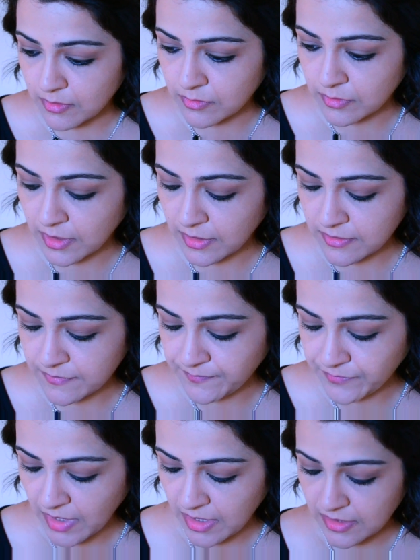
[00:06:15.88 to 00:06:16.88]
Okay.
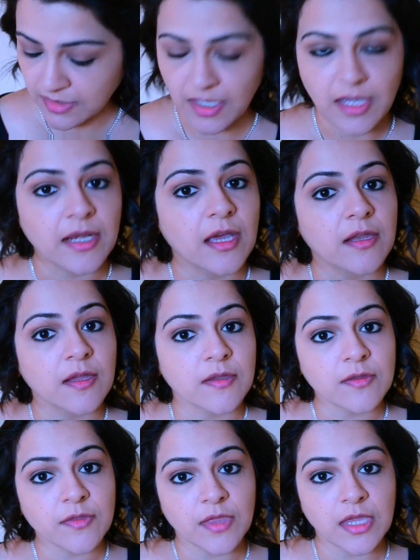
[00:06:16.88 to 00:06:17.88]
Then
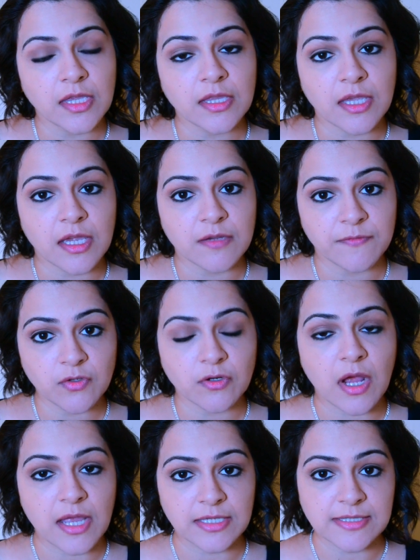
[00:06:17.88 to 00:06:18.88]
another thing, that if your
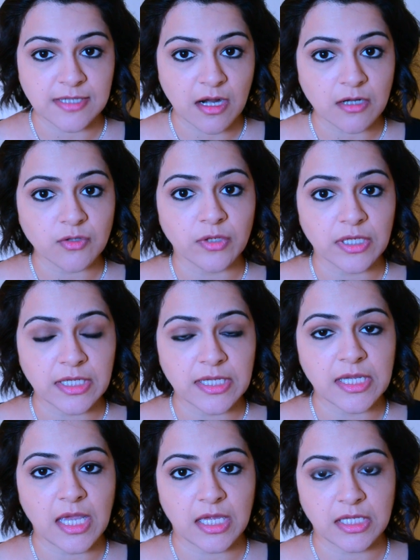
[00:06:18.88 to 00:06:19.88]
eyelids are
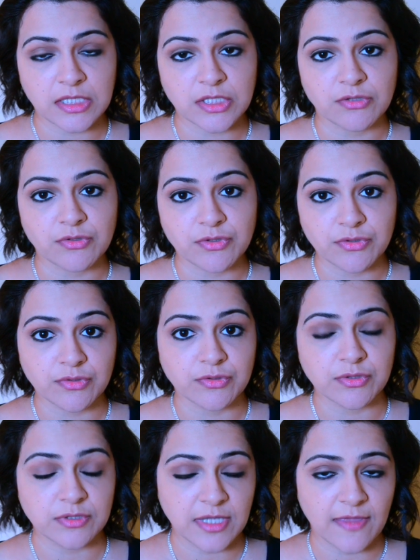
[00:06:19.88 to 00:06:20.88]
oily and you do
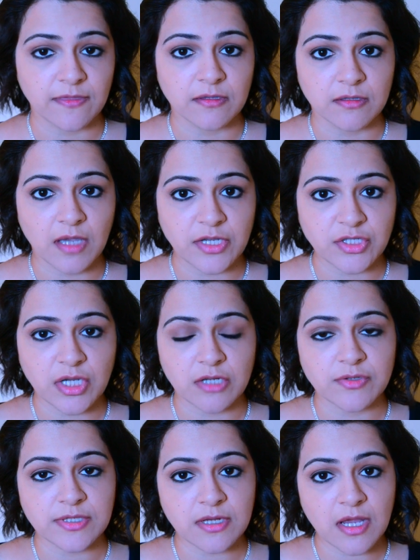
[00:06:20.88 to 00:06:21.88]
get the
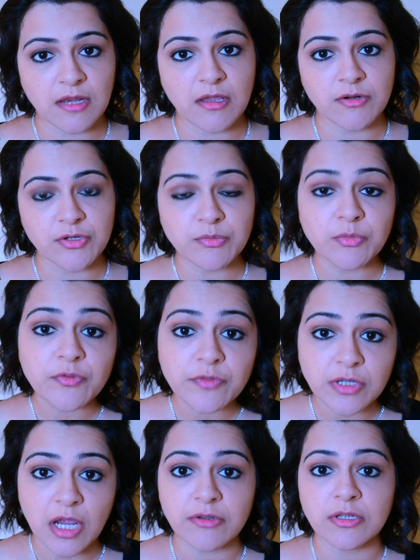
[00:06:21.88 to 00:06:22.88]
eyeshadows and eyeliner to move
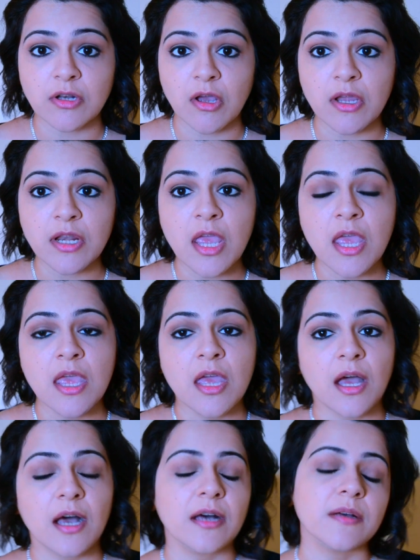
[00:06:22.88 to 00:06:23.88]
around a lot,
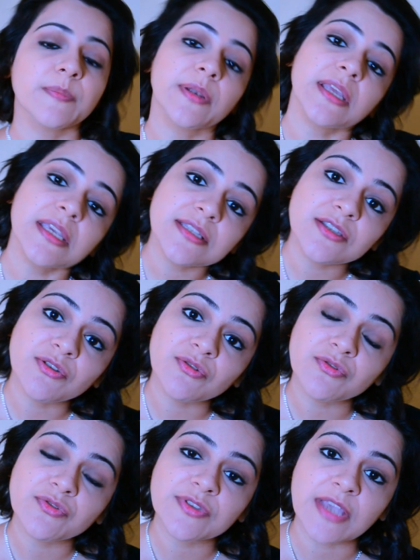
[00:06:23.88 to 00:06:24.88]
please
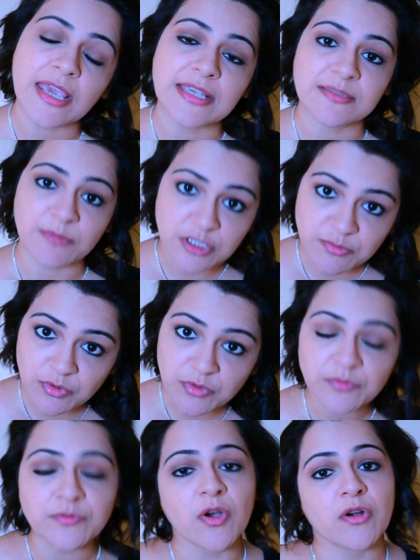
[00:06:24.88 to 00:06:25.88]
use a
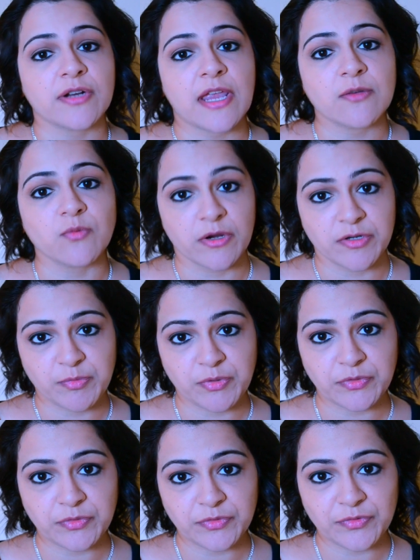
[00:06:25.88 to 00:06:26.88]
smudge-proof or a
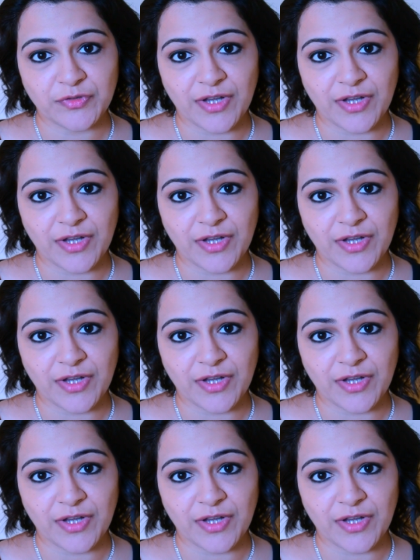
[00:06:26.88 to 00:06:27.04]
waterproof